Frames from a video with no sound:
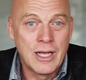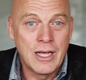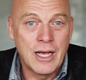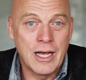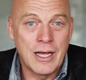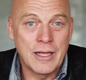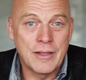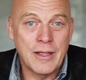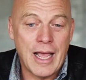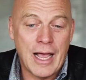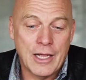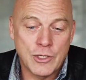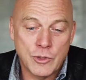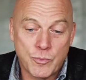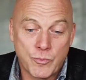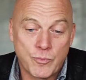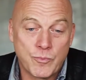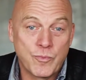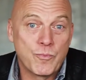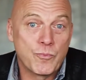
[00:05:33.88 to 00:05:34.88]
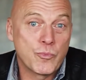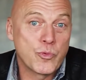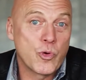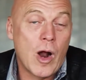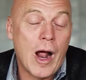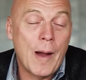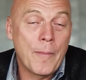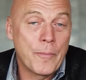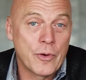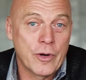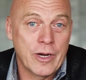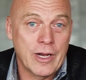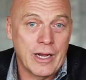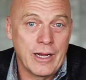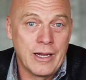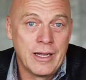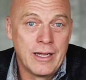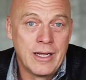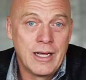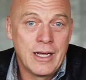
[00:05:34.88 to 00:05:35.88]
as
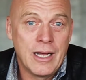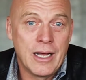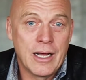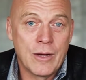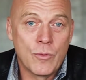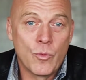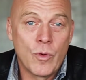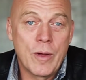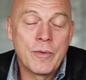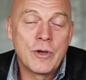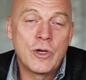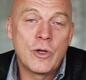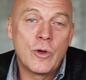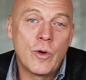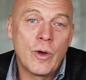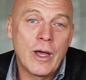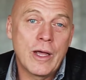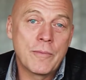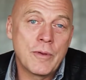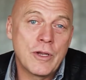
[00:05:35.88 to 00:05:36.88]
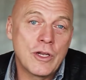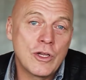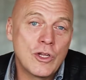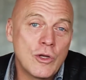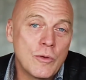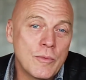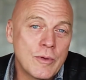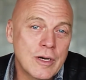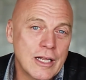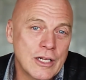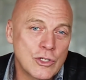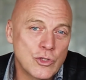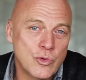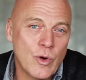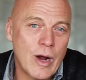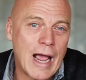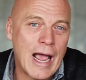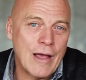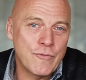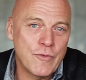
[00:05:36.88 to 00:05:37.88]
property, women who had been humanly
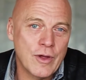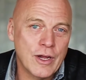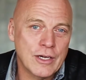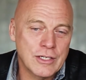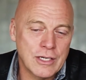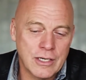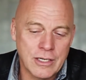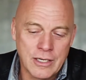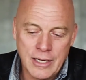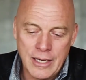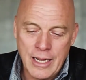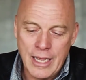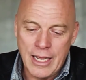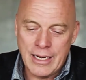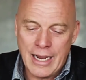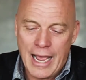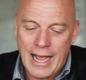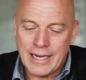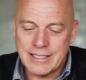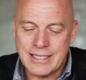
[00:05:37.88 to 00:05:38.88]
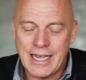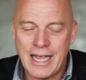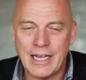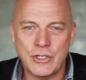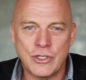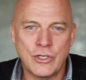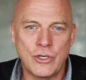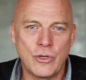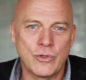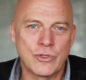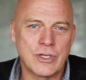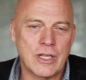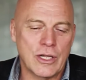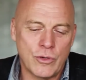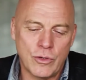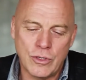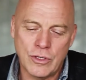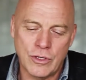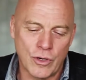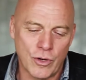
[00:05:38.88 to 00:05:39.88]
trafficked and had tattoos. They
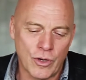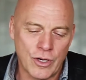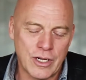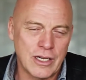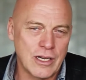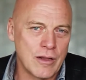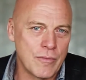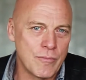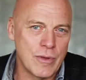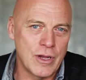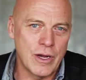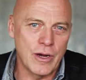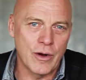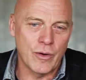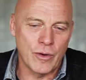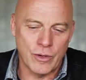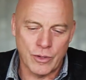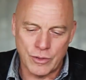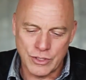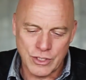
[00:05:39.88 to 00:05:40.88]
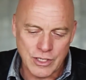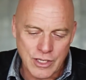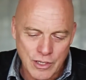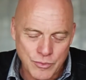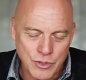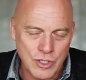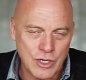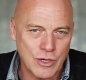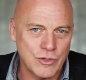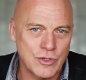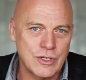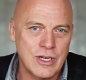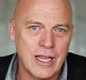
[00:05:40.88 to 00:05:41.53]
couldn't look in the mirror or see themselves